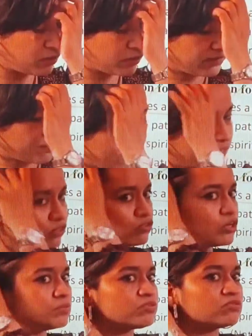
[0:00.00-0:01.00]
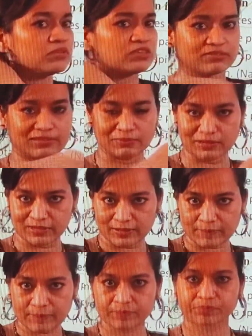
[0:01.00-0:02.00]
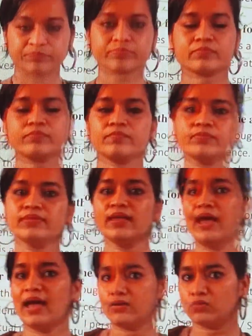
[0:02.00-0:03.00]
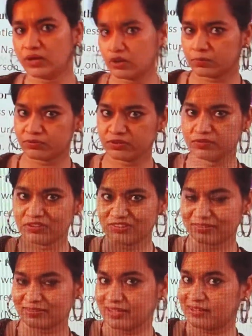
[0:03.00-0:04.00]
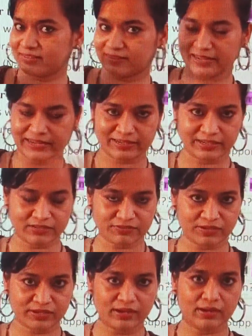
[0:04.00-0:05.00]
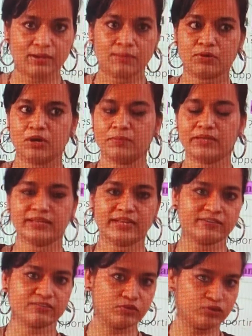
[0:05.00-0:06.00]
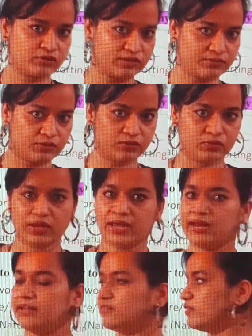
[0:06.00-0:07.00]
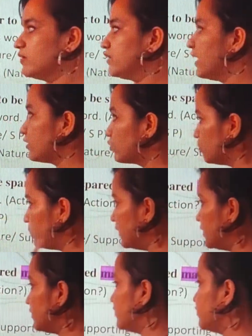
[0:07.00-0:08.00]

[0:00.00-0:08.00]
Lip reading: can find those options which are similar and one option which is slightly different. Probably that is going to give you an answer. That could be another